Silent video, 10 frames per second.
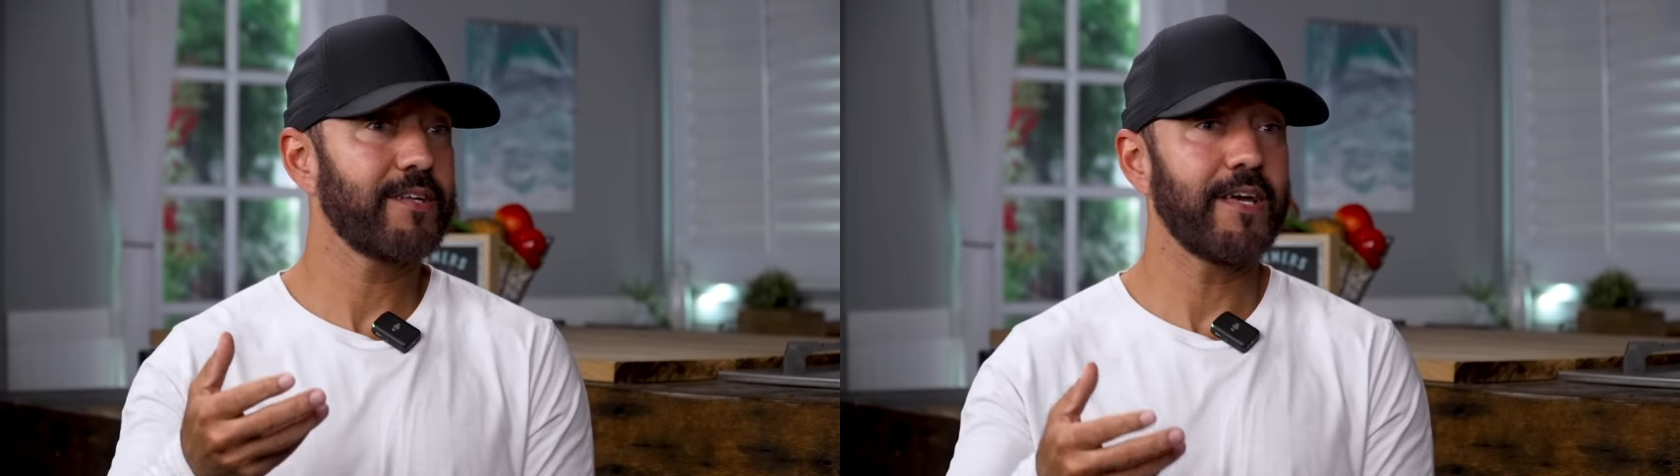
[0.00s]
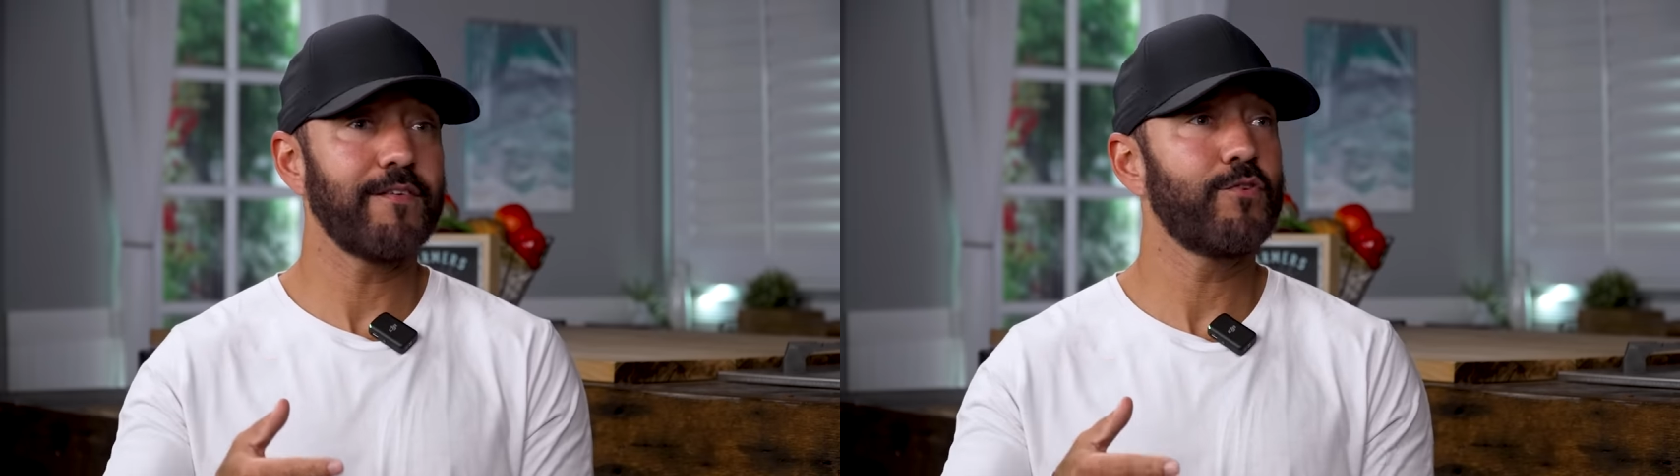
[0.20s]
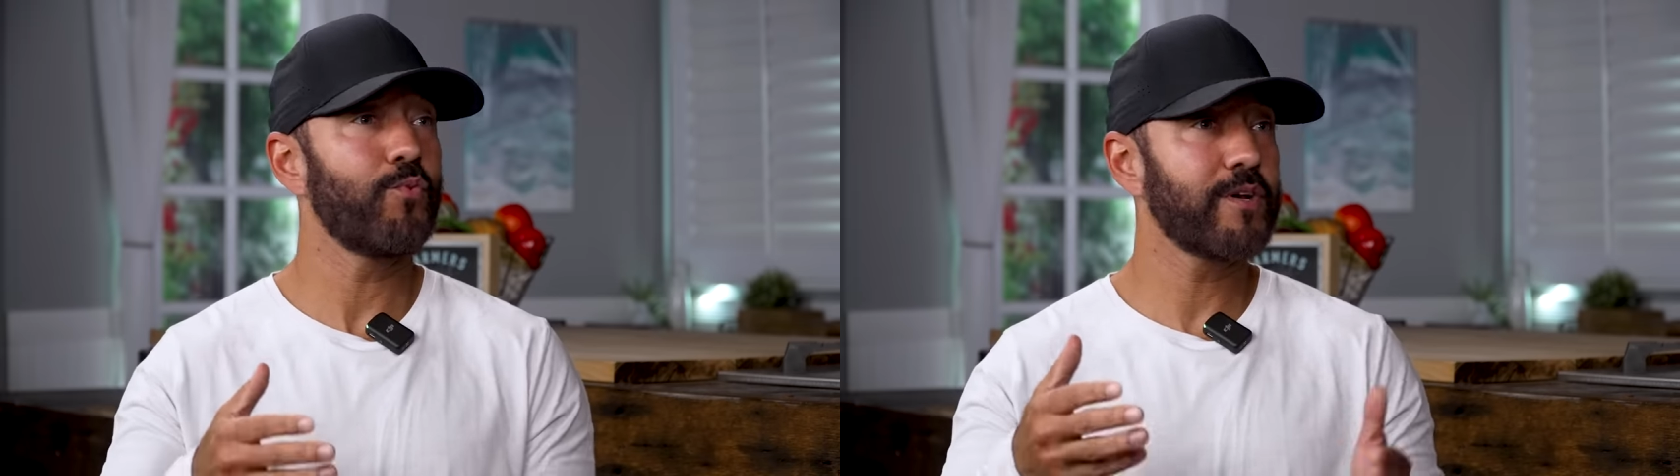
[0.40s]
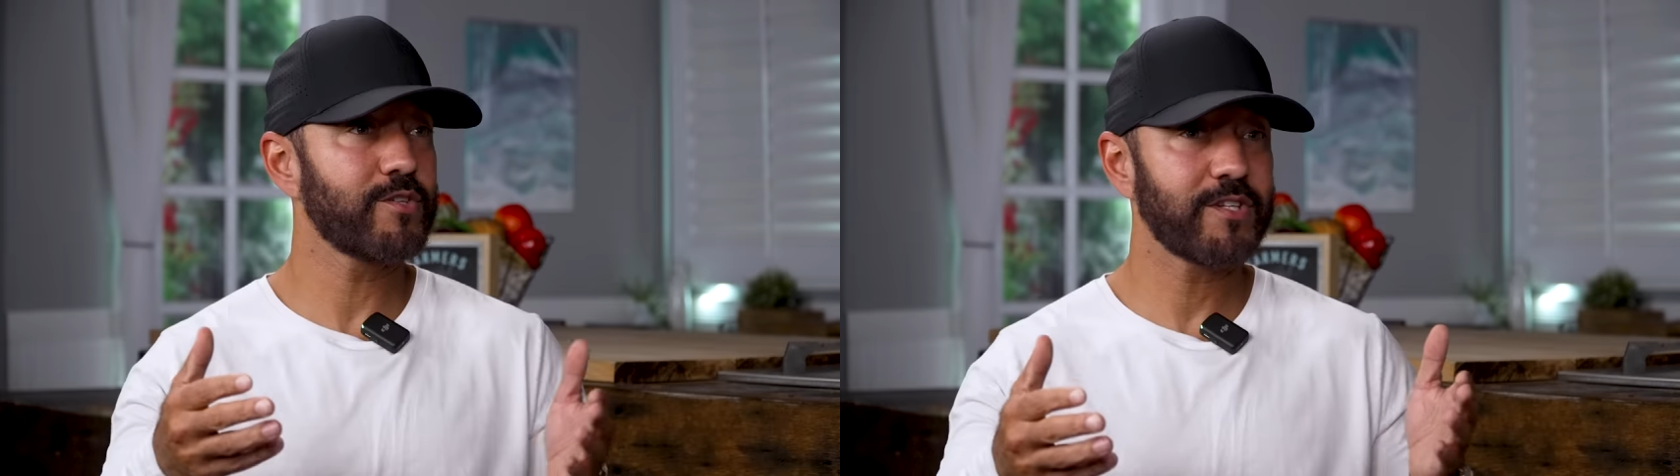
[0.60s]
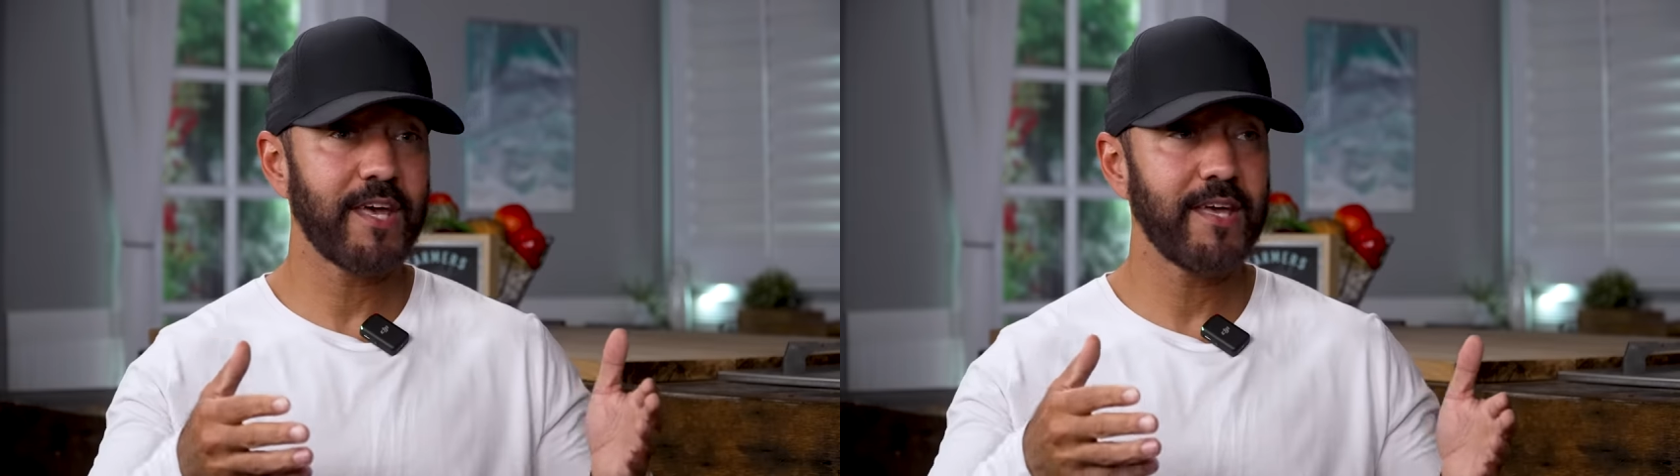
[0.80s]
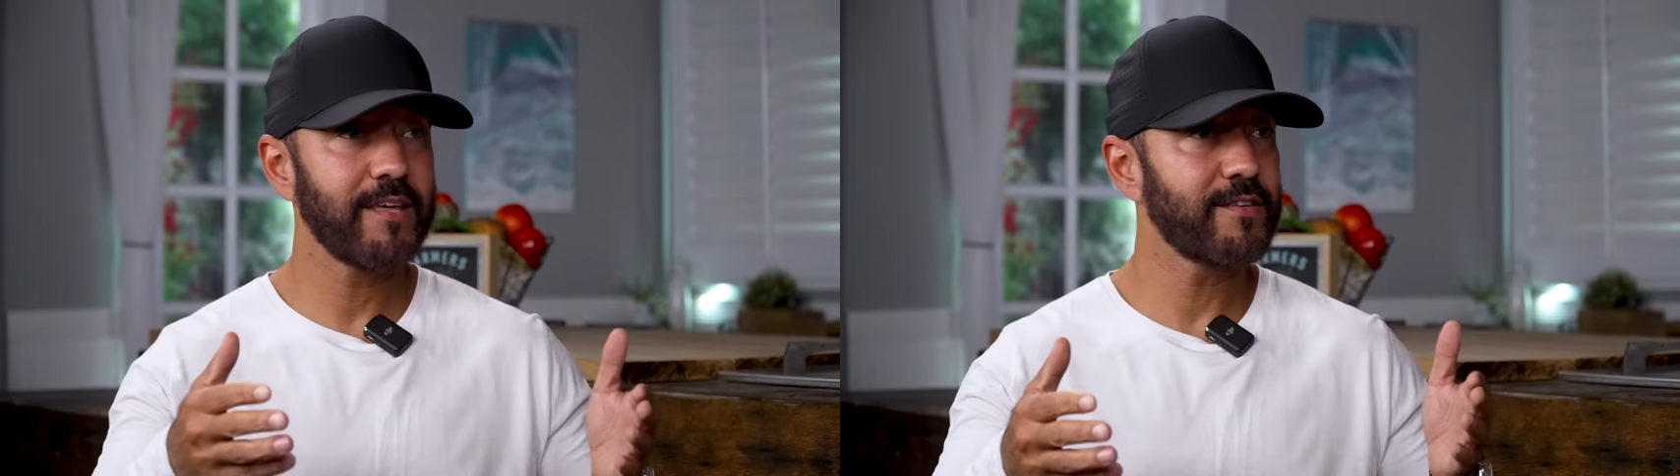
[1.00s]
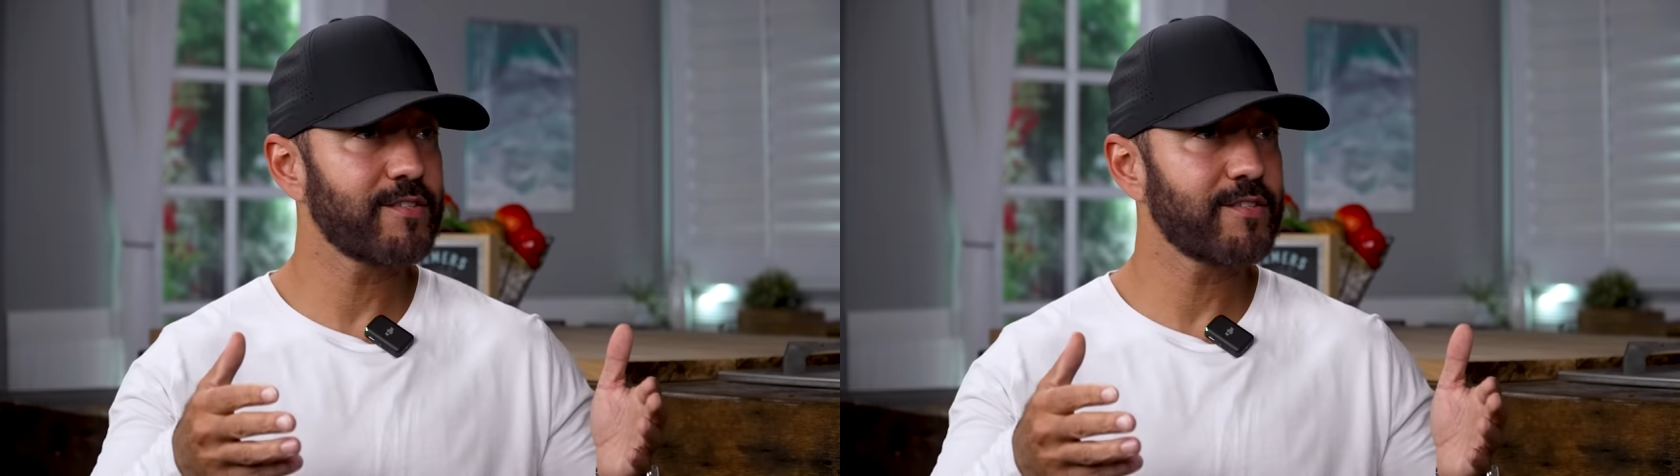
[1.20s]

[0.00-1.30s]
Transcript: And if you want to stay in the